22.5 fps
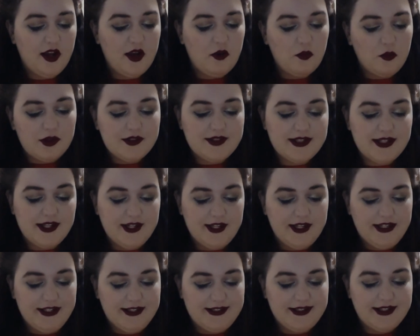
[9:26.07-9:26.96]
What's in
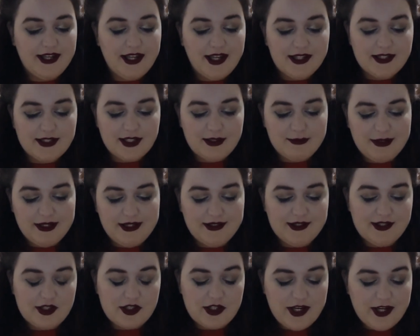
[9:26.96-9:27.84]
it is kidney
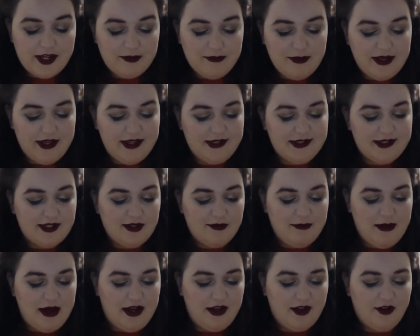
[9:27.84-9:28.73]
beans, chickpeas,
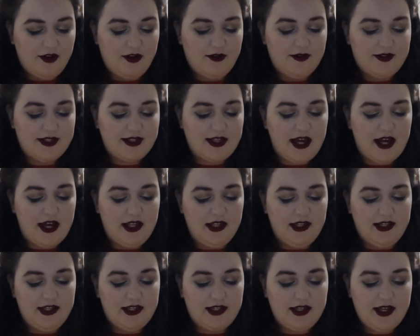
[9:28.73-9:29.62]
tomatoes,
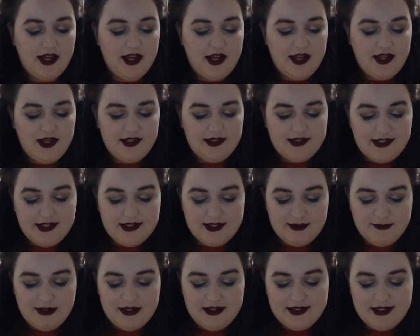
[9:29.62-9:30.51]
garlic,
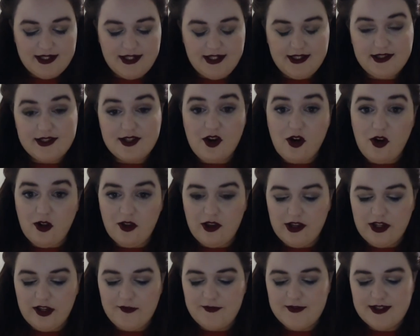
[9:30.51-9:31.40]
sesame seeds,
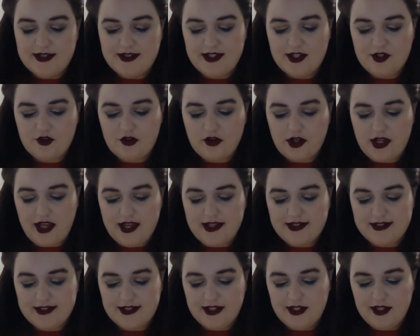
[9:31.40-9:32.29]
olives, citric
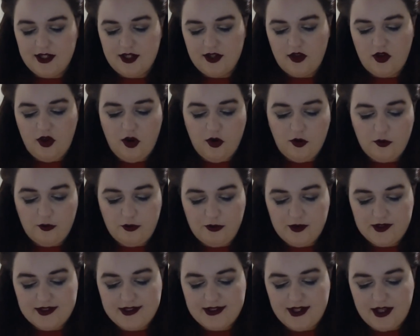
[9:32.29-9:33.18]
acid, cold
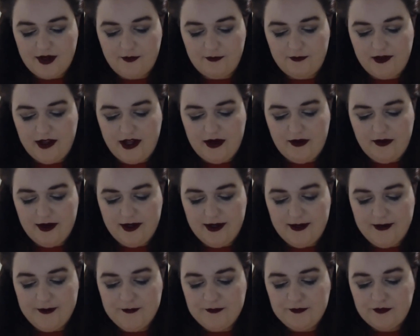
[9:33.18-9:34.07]
pressed
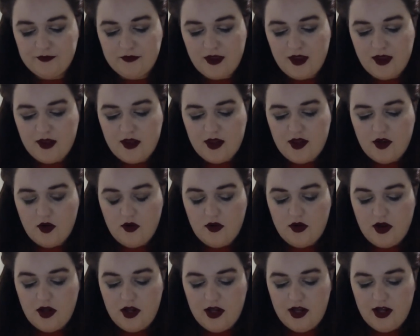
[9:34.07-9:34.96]
sunflower,
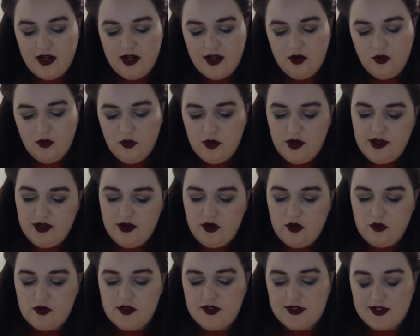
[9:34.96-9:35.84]

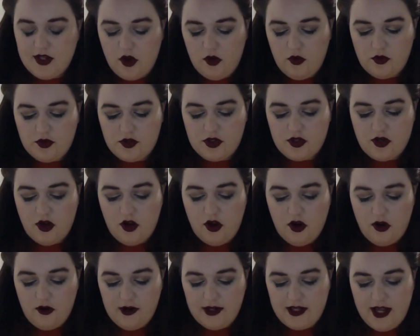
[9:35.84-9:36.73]
oil, salt,
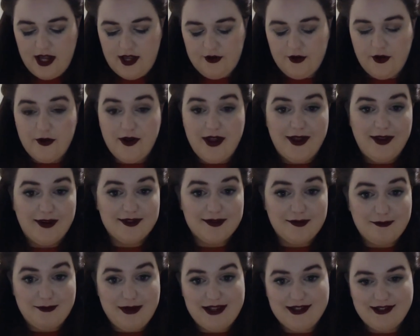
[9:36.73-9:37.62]
oregano, and
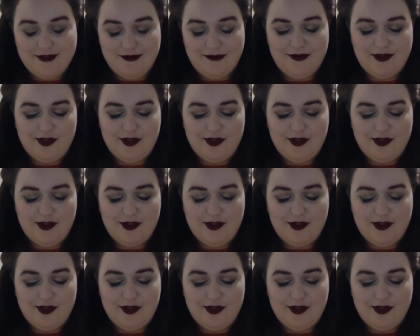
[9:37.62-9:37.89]
basil.